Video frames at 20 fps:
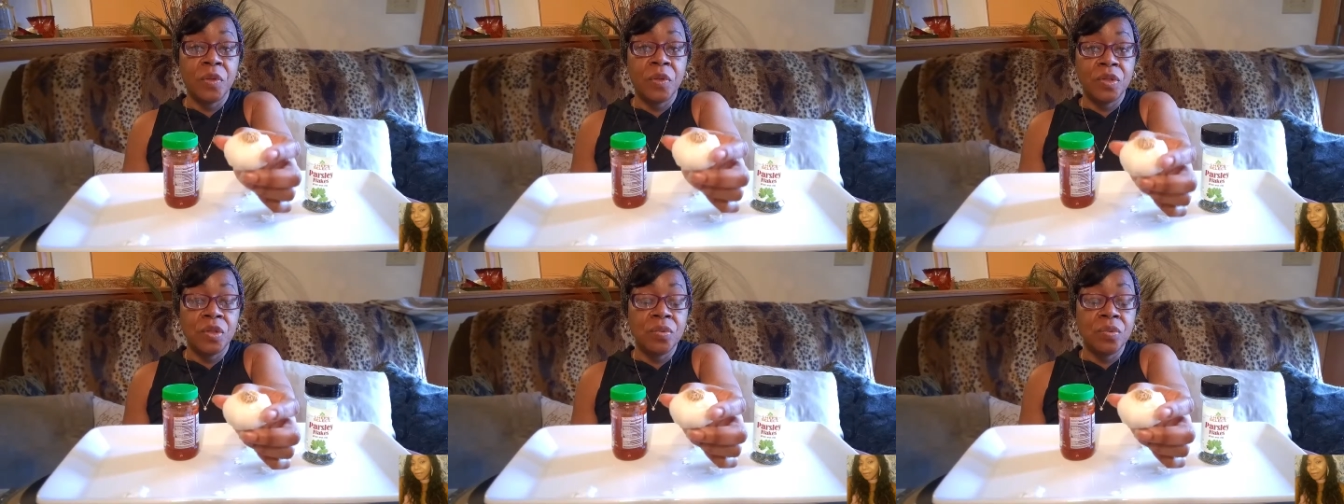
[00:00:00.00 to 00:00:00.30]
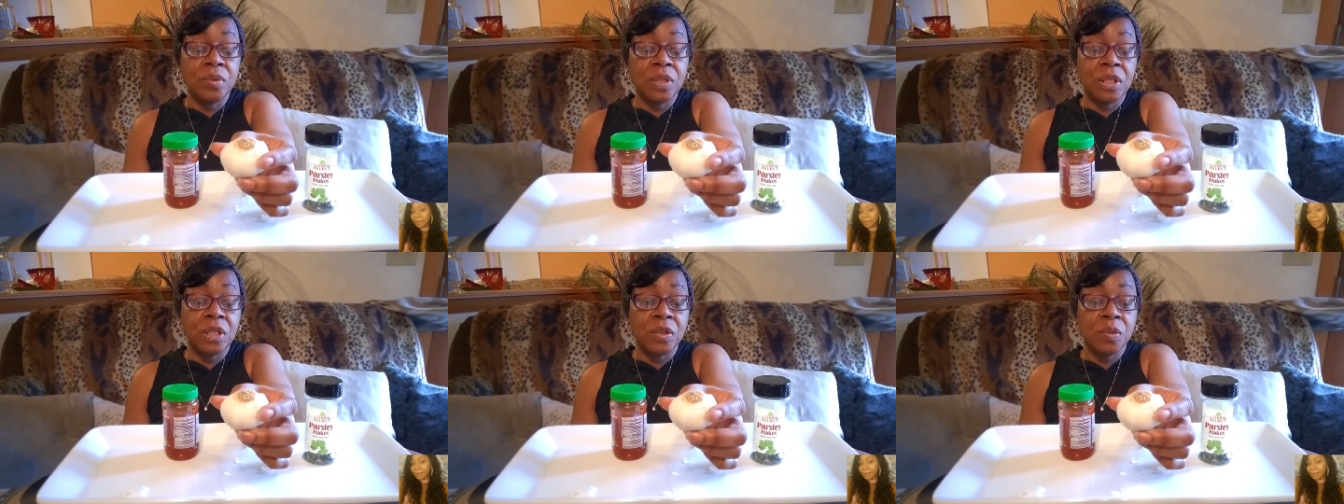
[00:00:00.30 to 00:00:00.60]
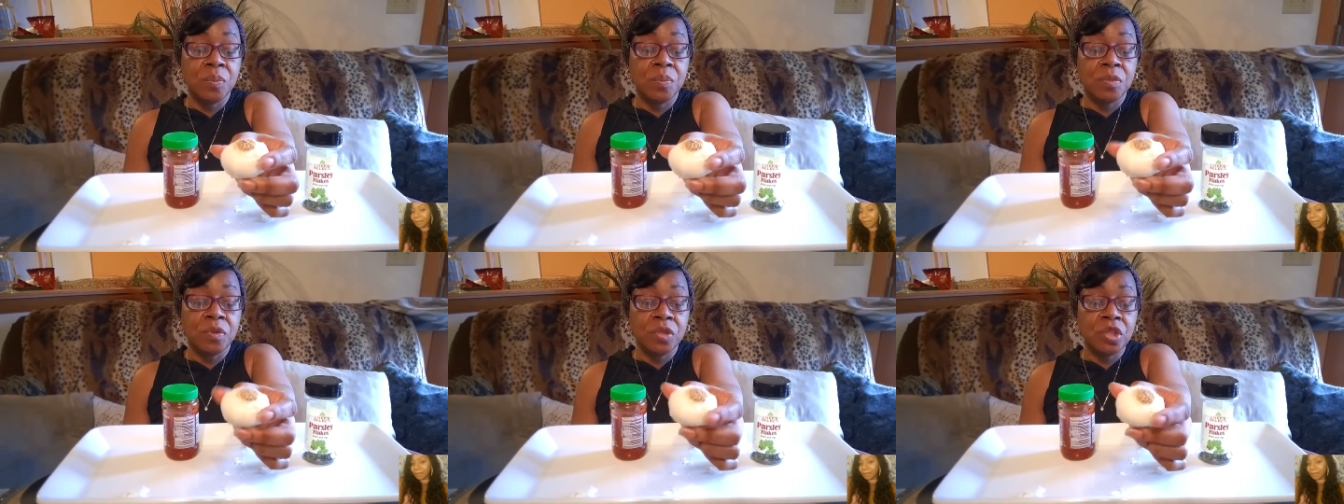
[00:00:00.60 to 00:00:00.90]
the
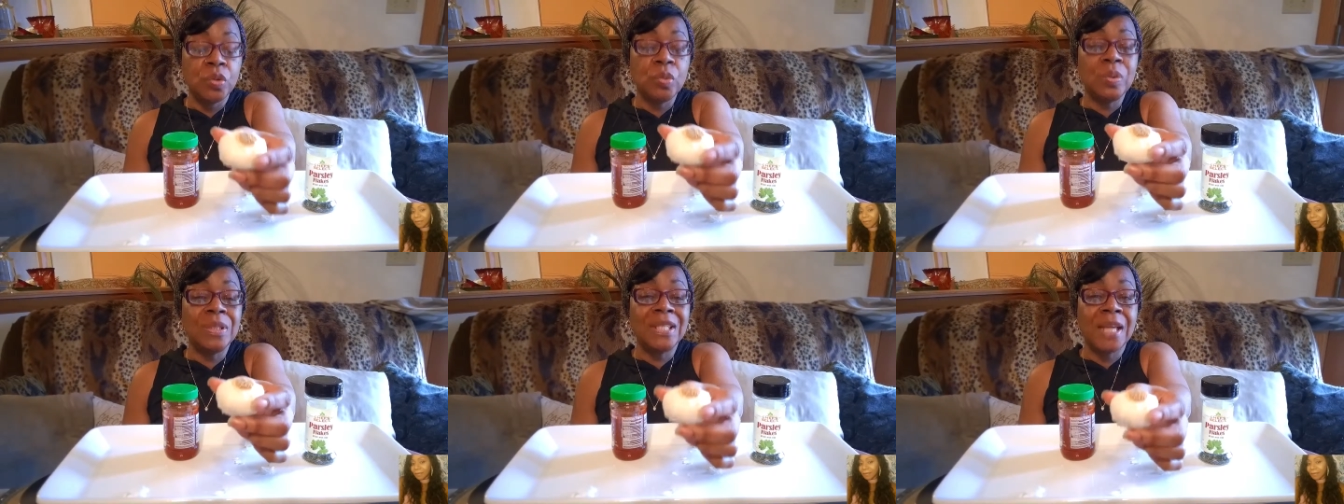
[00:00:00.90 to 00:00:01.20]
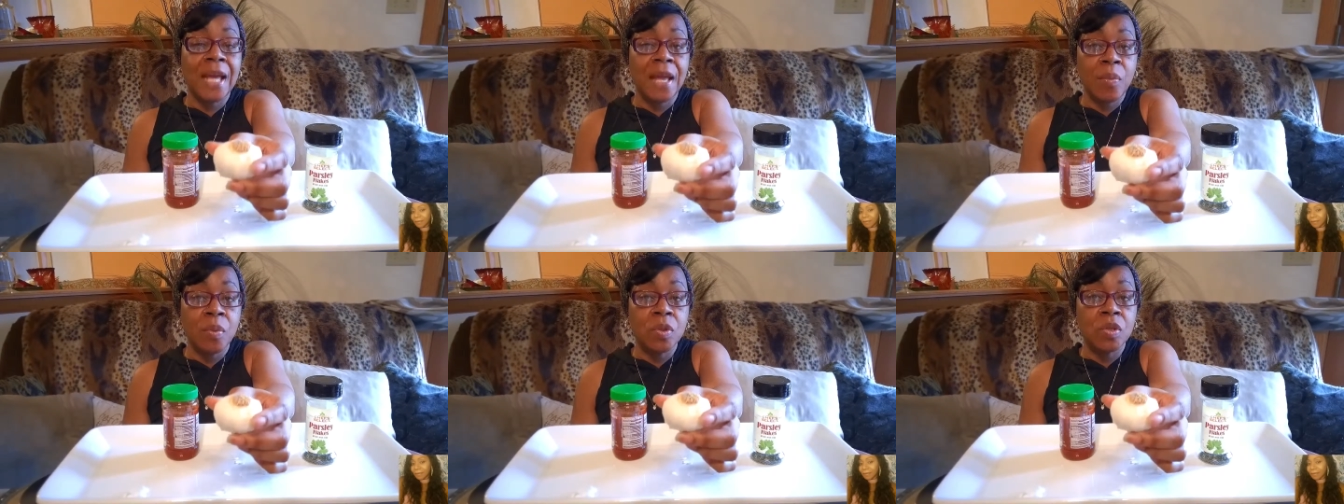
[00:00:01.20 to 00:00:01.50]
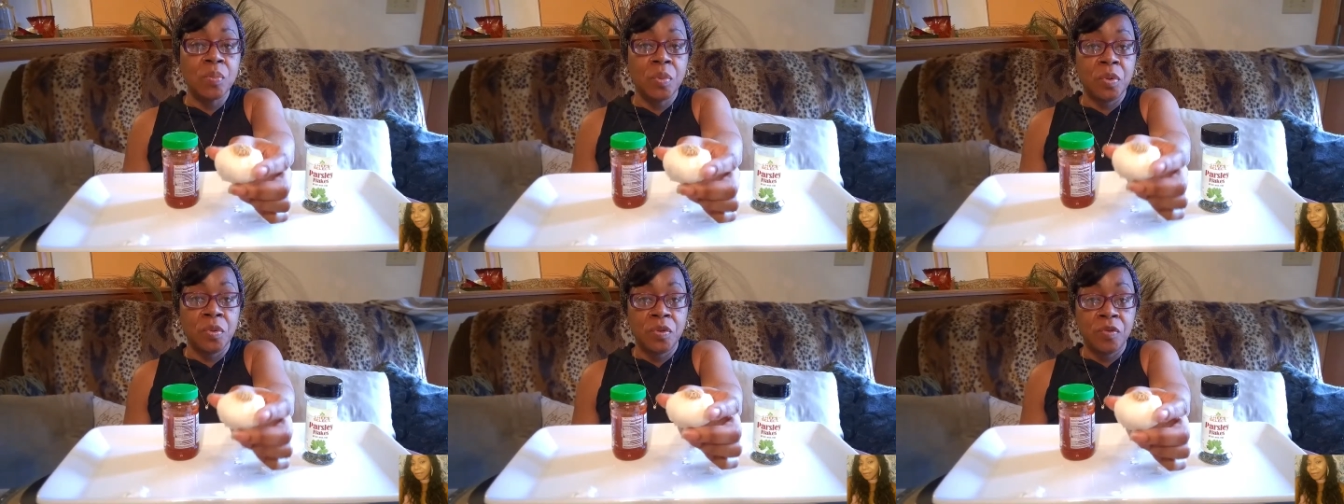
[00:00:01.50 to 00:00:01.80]
2
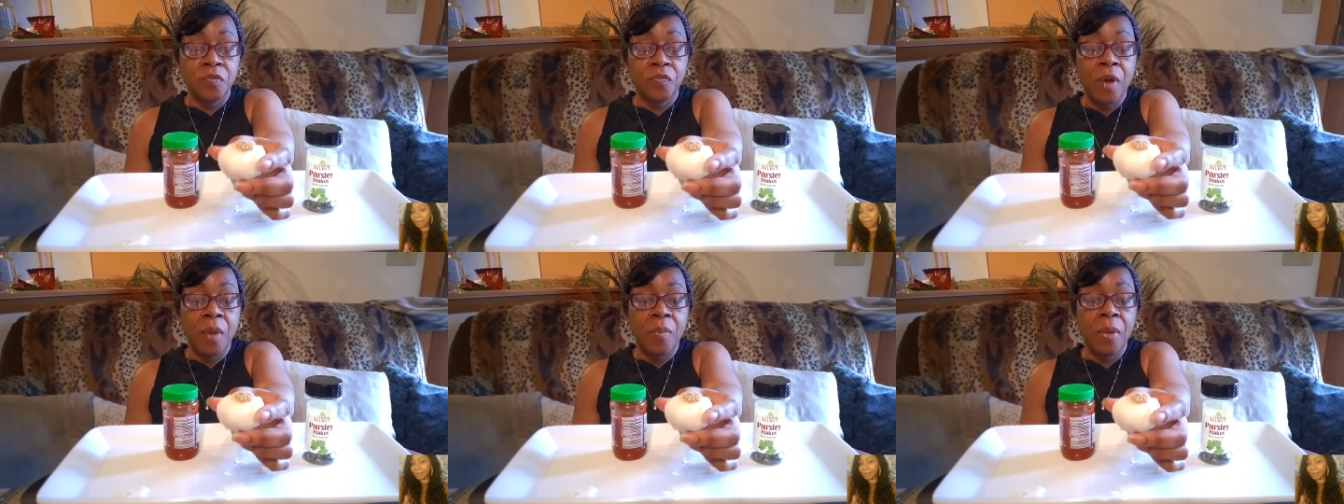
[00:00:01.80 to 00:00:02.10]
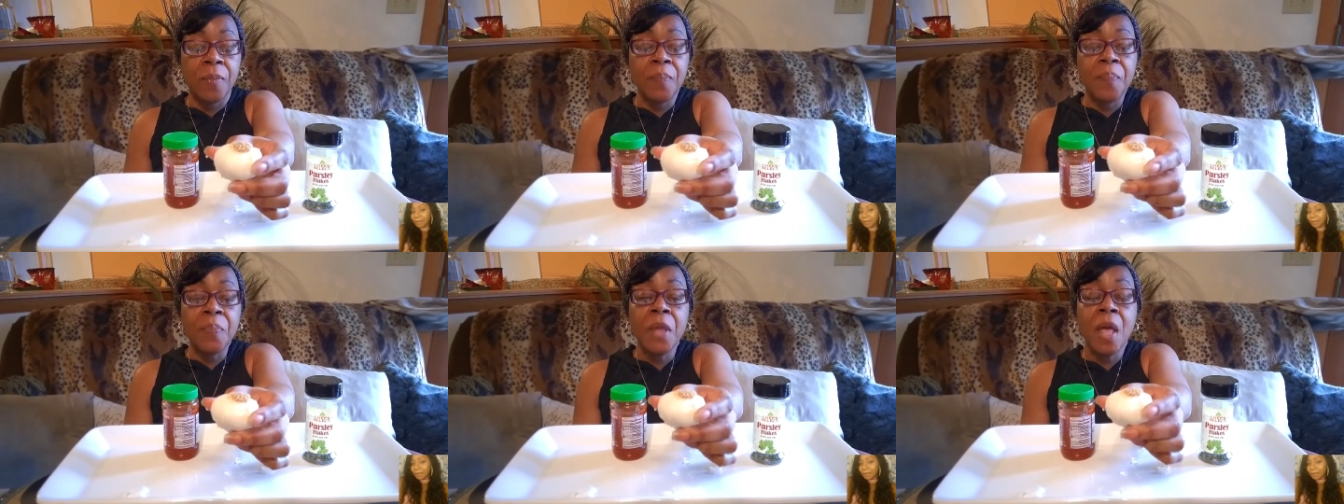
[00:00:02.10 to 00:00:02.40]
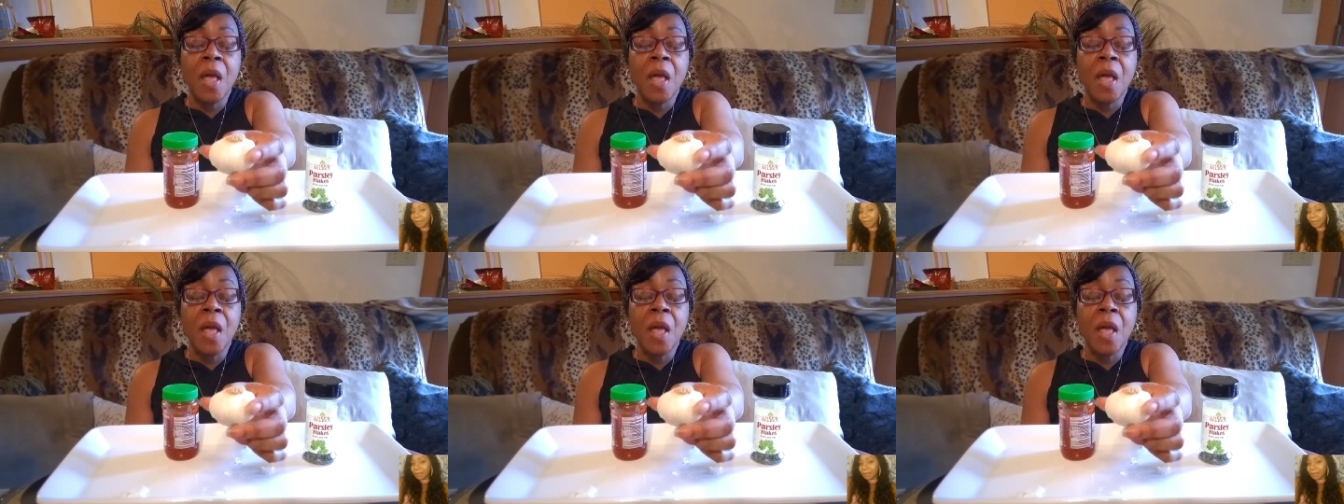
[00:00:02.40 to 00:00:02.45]
tablespoons from it.